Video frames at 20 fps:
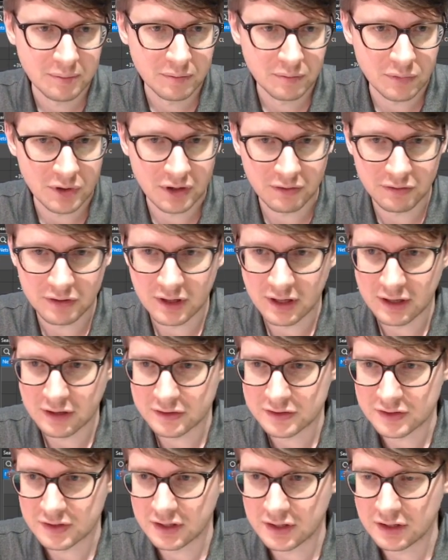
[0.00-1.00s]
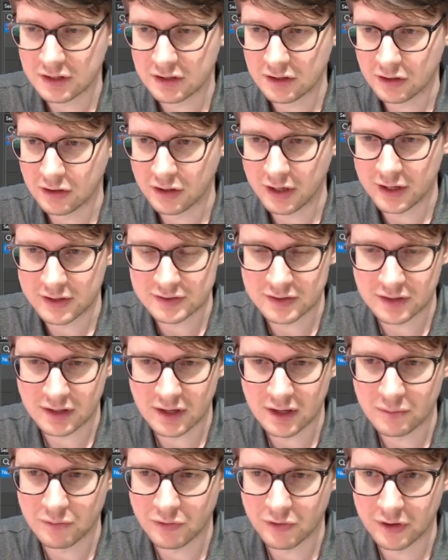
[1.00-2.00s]
But everything else here has to
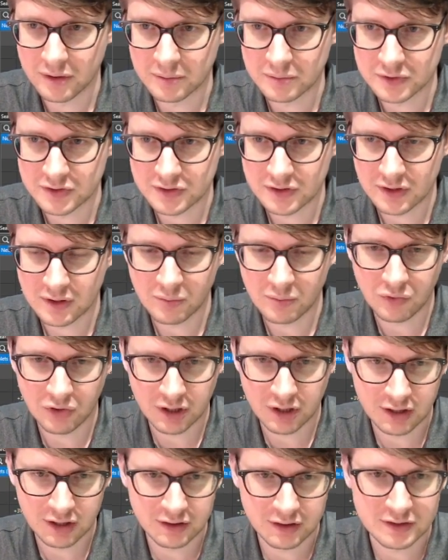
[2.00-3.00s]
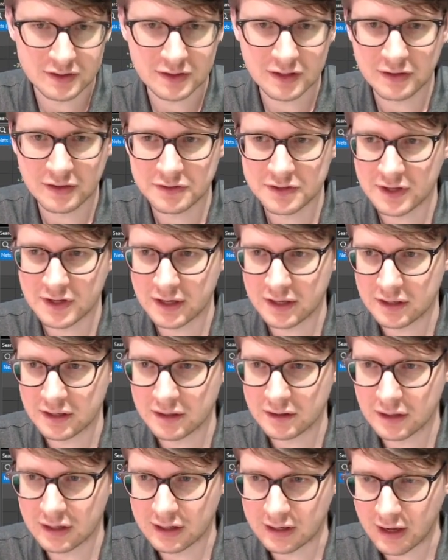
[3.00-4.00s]
come from somewhere on this left side
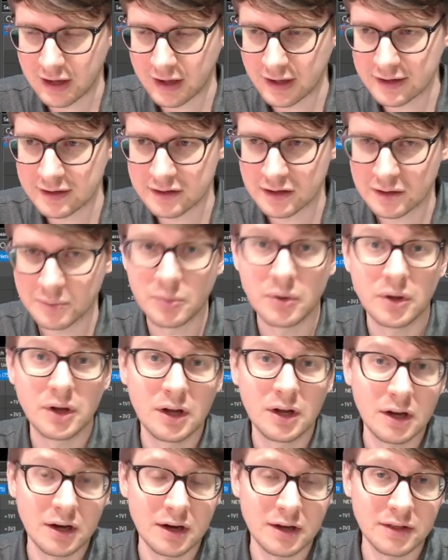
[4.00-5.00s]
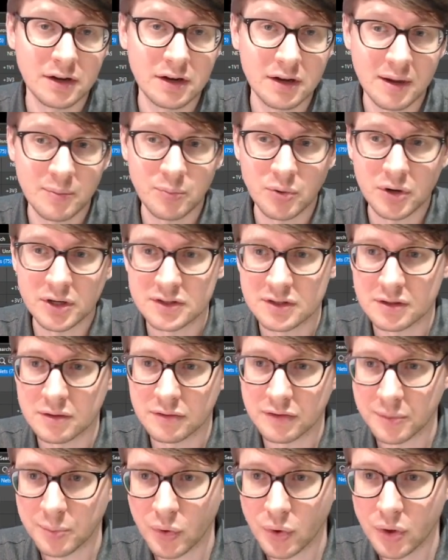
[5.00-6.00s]
and end up on the top right side of
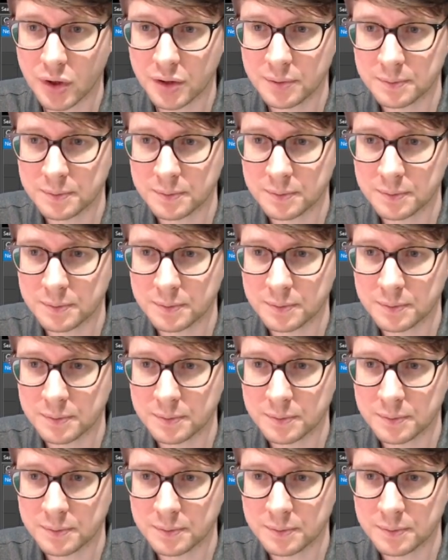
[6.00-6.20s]
our board.